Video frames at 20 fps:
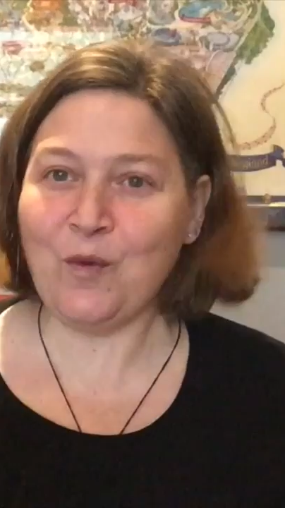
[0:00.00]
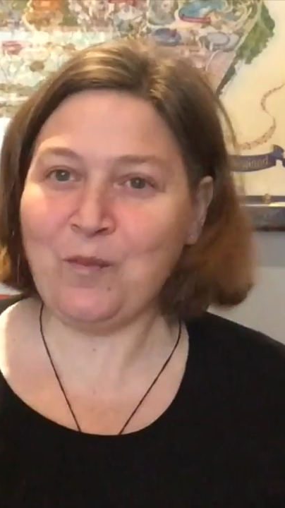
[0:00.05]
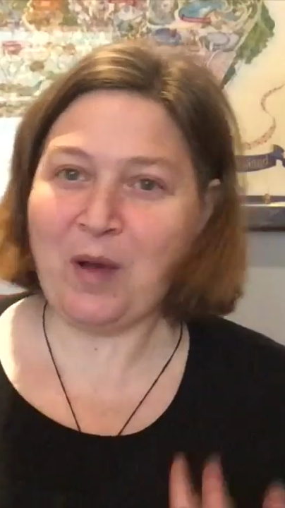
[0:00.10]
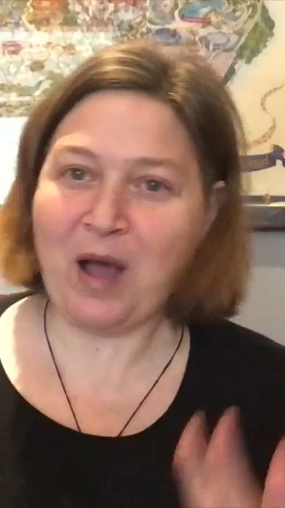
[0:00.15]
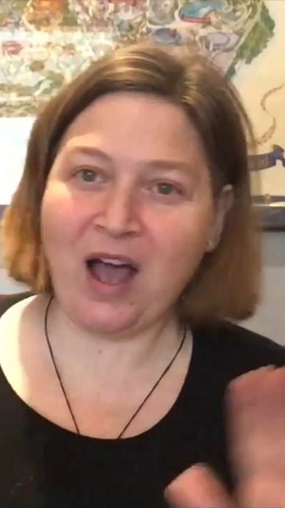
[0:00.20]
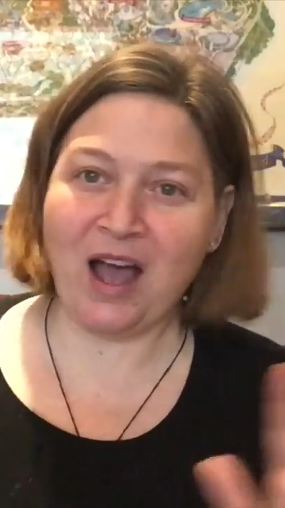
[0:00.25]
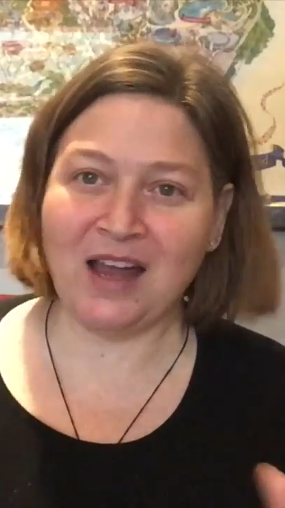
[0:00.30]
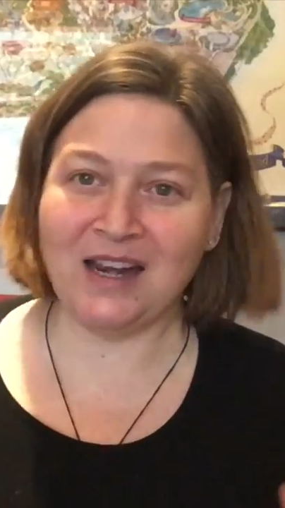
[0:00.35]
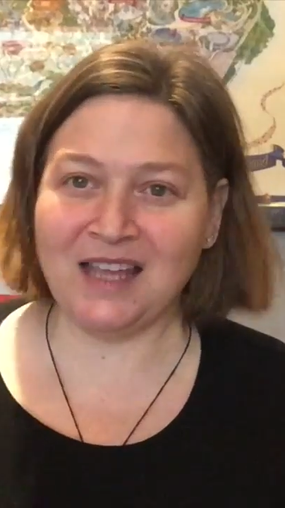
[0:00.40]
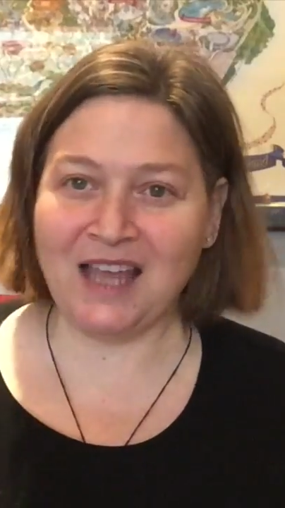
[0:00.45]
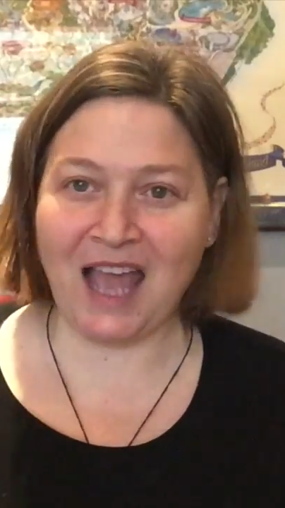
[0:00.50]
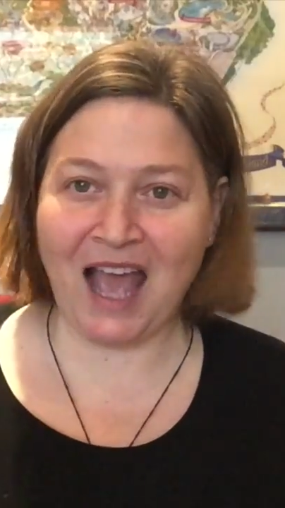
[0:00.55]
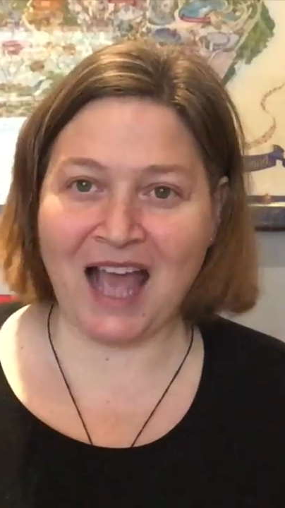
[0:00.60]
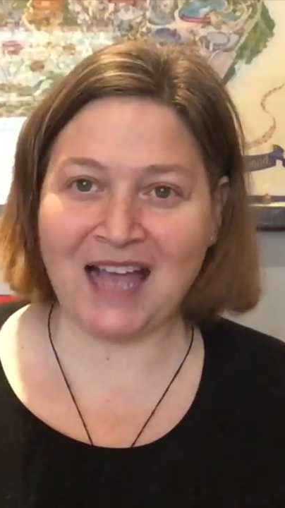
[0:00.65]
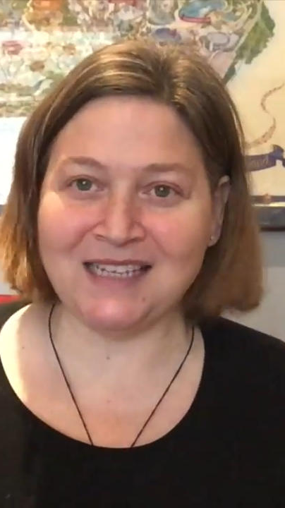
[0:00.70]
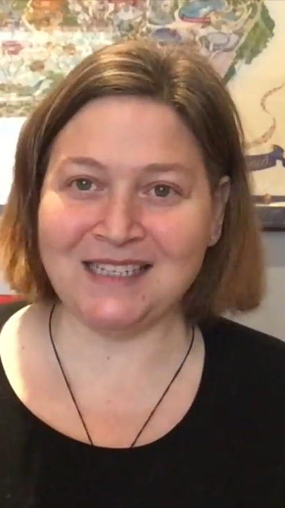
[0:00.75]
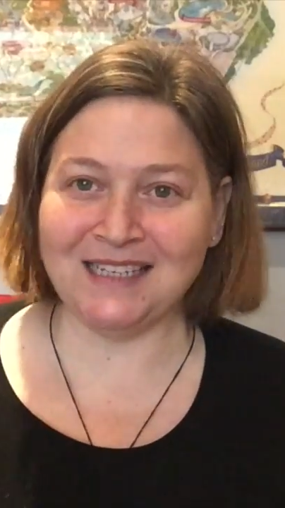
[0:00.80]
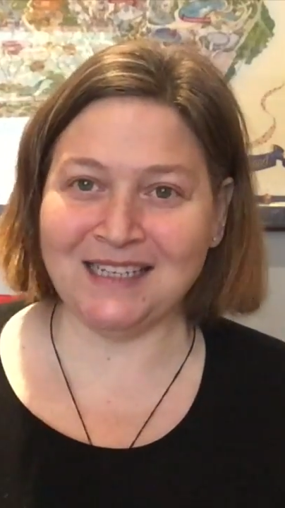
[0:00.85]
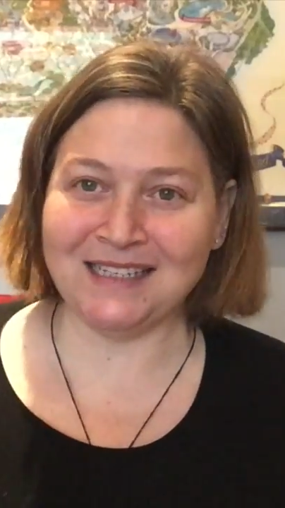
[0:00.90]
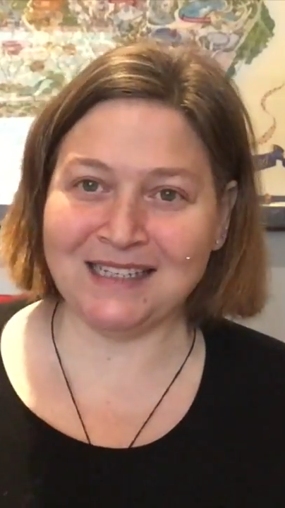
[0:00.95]

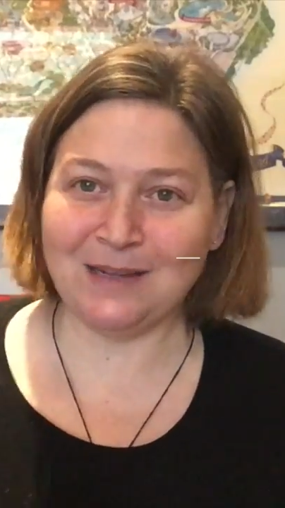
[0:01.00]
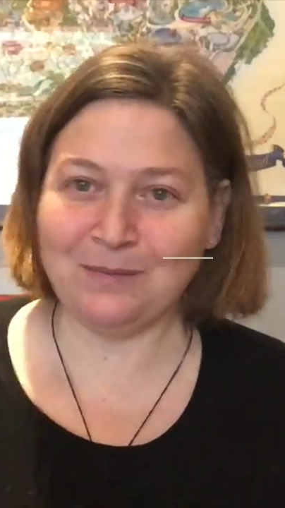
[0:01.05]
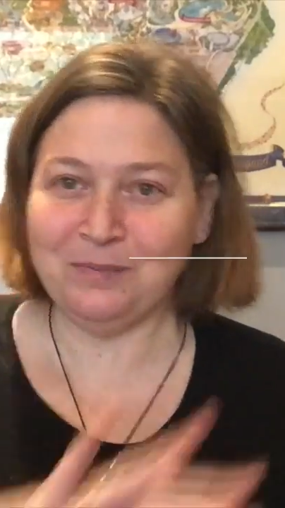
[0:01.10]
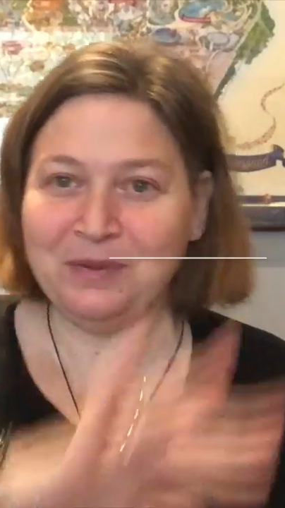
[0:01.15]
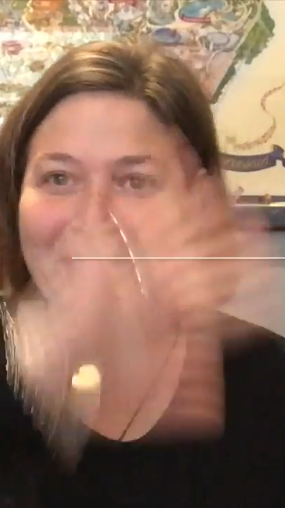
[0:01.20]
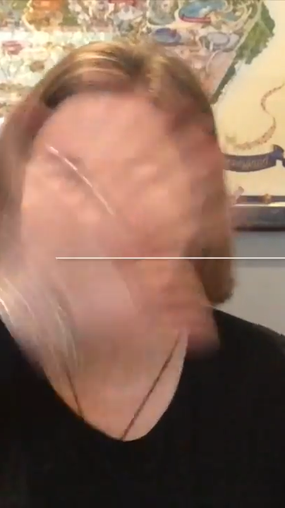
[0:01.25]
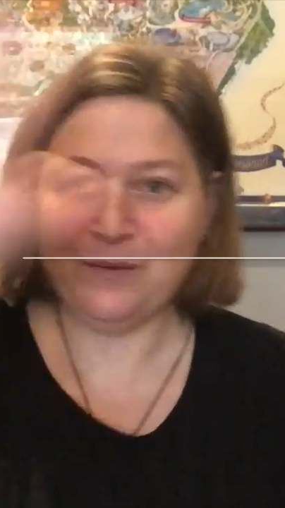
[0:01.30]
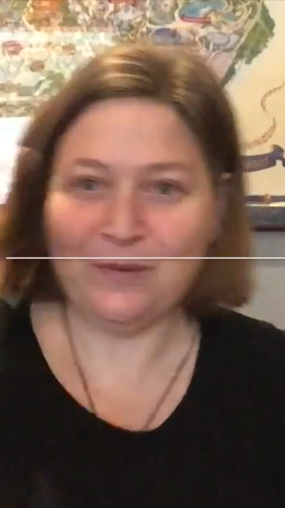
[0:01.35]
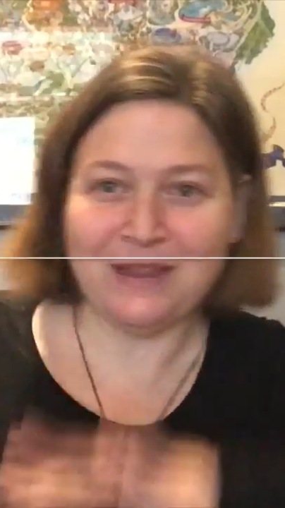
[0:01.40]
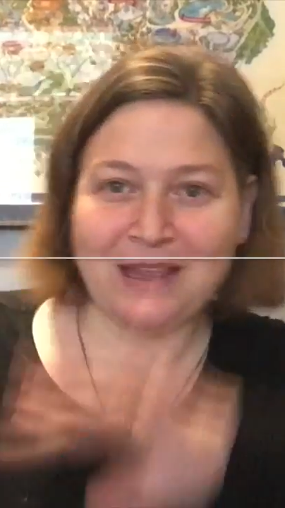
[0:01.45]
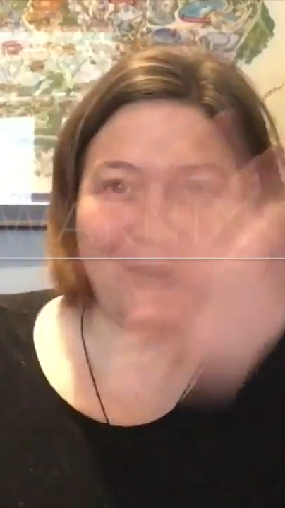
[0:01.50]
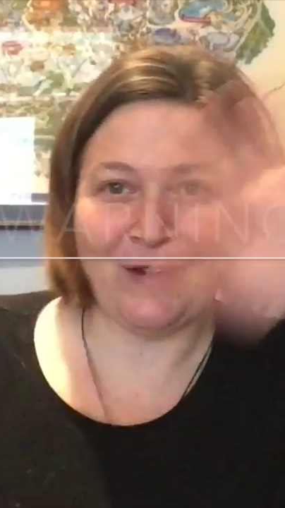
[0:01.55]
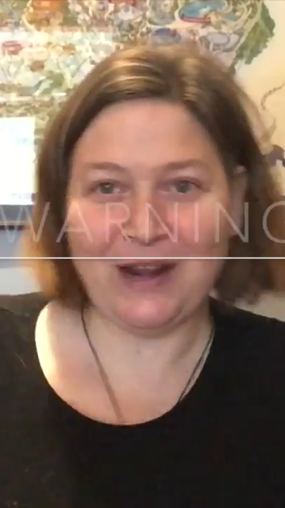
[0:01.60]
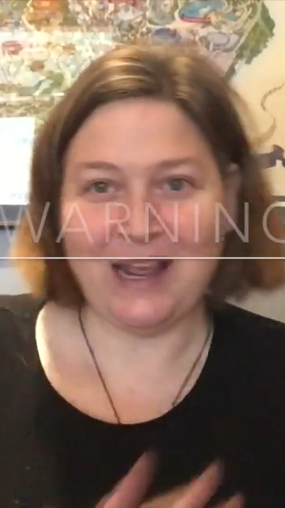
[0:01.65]
podcast is complete without